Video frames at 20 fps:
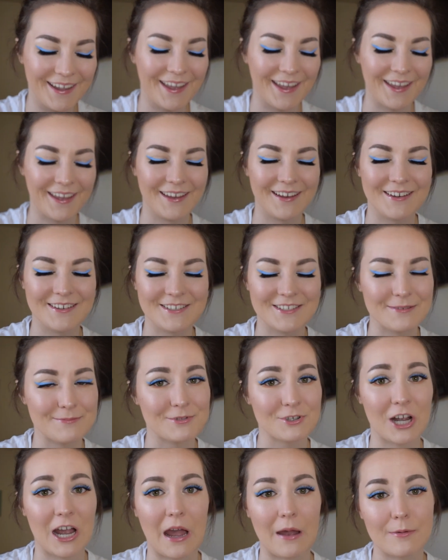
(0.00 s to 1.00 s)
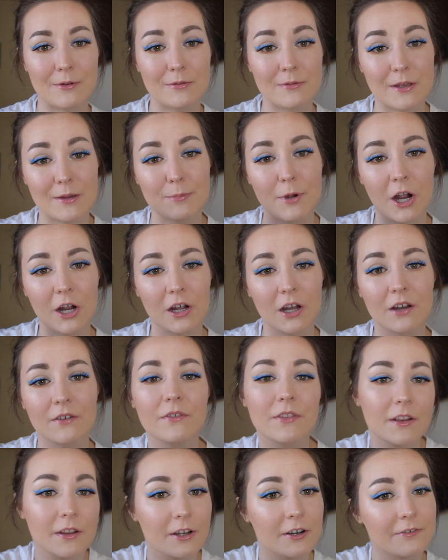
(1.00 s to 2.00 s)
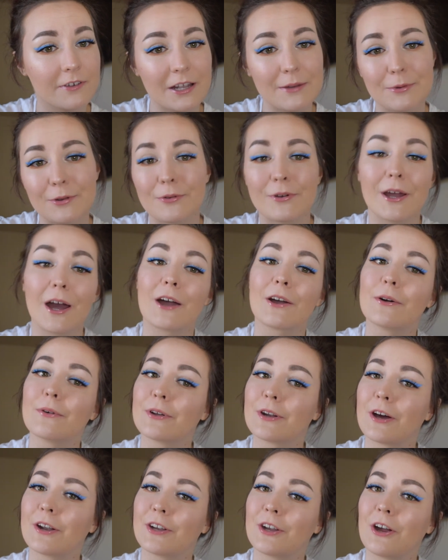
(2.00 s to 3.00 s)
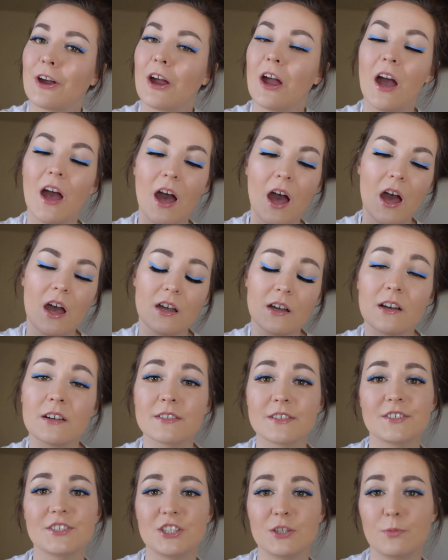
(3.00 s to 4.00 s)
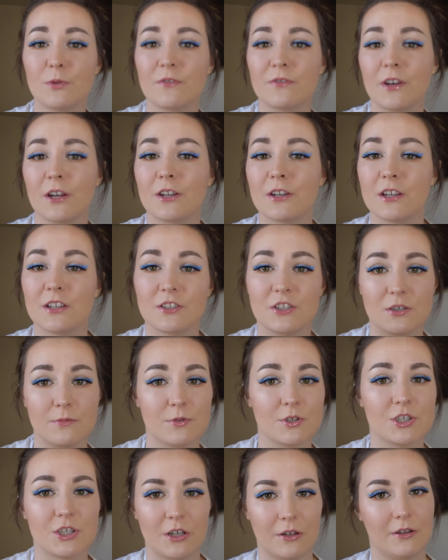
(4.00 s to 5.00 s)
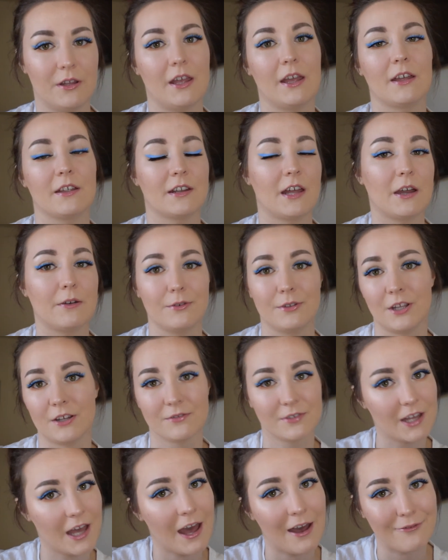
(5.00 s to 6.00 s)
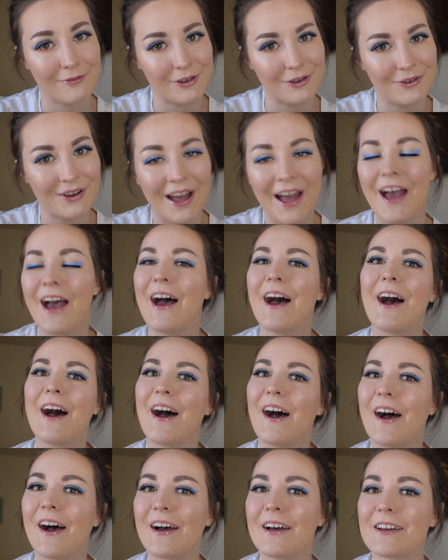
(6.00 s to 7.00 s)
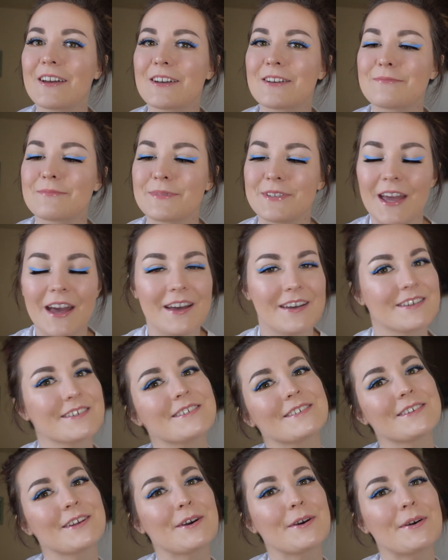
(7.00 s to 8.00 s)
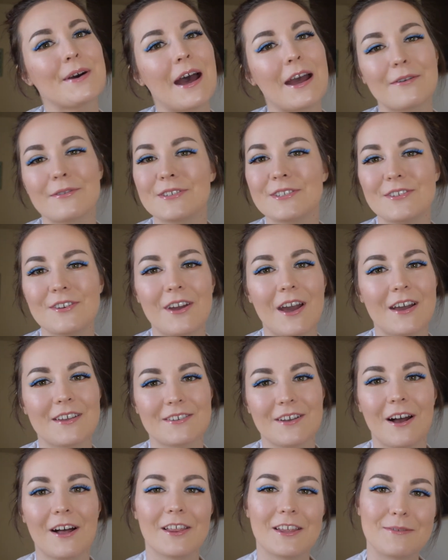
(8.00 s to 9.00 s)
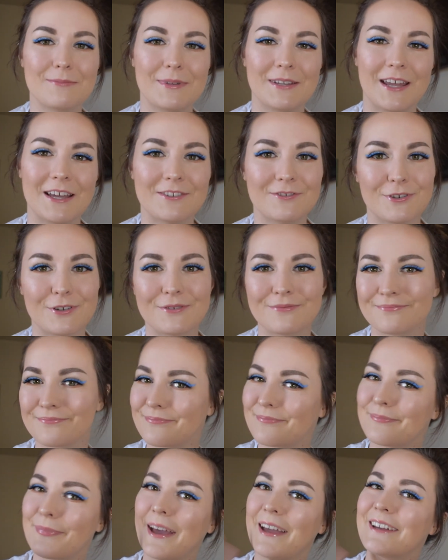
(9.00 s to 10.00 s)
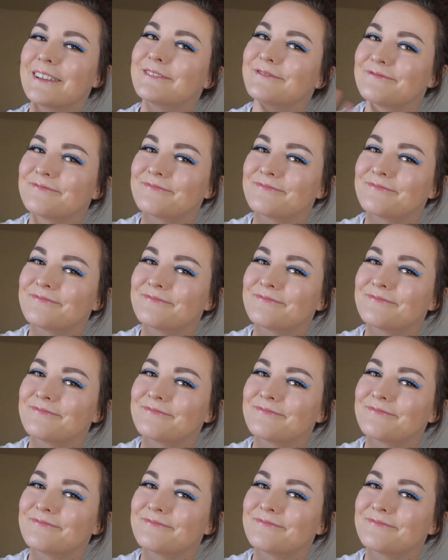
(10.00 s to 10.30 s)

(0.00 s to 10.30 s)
and subscribe to be a part of the little family we got going on here, because it's super fun and super chill and I would love to have you. Yeah, so I will see you guys all in my next one. Bye.